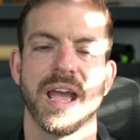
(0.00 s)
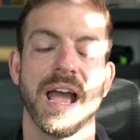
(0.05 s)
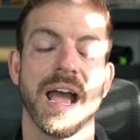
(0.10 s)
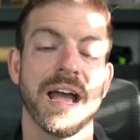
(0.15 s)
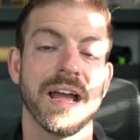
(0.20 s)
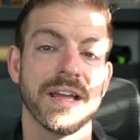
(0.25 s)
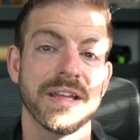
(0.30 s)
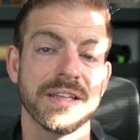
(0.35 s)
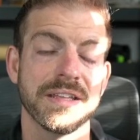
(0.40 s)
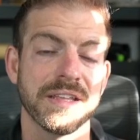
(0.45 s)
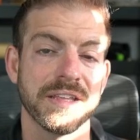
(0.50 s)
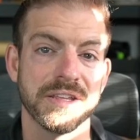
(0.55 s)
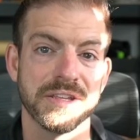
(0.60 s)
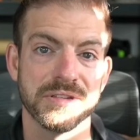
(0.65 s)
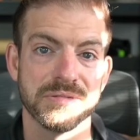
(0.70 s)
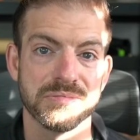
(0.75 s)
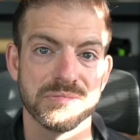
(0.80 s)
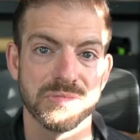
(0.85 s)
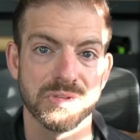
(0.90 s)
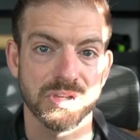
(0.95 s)
I
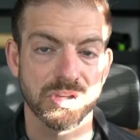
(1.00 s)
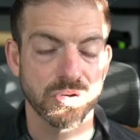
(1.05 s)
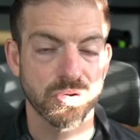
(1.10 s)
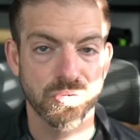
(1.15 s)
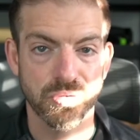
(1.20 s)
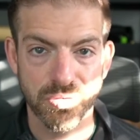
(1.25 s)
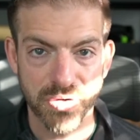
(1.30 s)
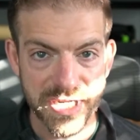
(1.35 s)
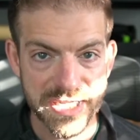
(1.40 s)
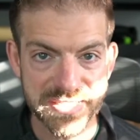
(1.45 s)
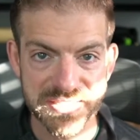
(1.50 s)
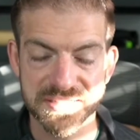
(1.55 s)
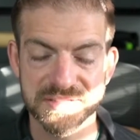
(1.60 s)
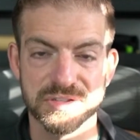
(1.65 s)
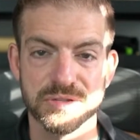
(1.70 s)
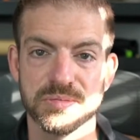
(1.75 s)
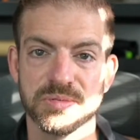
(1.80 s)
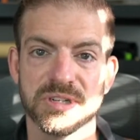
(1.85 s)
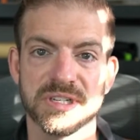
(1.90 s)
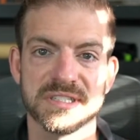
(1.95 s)
am crazy
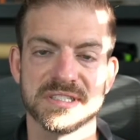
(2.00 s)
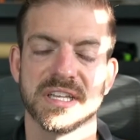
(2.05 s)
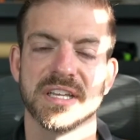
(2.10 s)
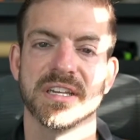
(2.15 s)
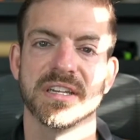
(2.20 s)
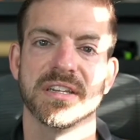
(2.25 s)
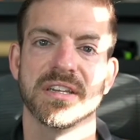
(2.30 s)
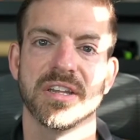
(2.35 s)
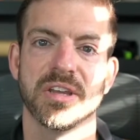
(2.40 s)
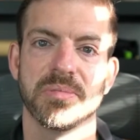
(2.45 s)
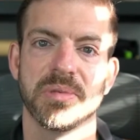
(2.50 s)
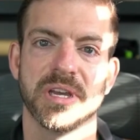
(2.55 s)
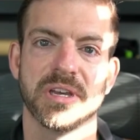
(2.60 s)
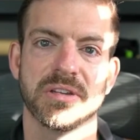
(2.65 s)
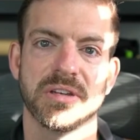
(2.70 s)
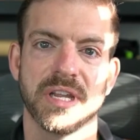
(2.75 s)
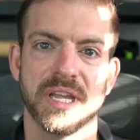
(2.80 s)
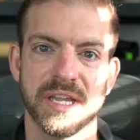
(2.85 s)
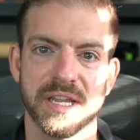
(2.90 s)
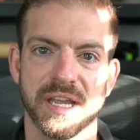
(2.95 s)
super excited
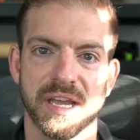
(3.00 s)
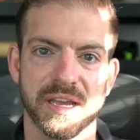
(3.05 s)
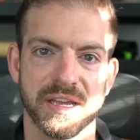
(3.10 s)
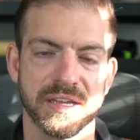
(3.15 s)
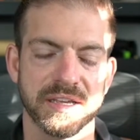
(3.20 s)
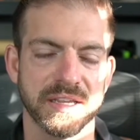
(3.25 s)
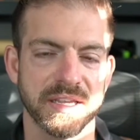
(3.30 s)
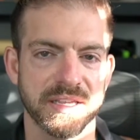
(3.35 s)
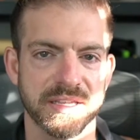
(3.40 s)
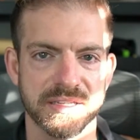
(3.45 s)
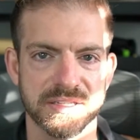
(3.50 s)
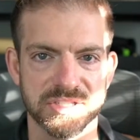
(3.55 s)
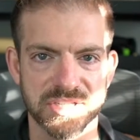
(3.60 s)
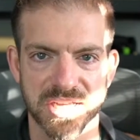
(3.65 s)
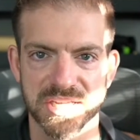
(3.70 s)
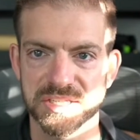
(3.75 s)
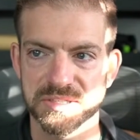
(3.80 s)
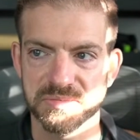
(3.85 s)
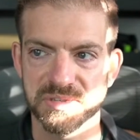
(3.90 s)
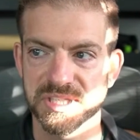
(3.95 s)
about A I and
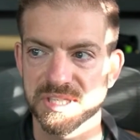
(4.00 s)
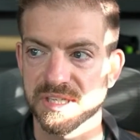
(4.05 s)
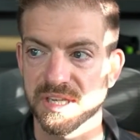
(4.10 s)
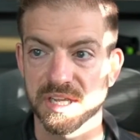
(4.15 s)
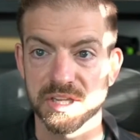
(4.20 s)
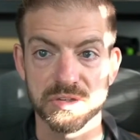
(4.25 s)
ChatGPT.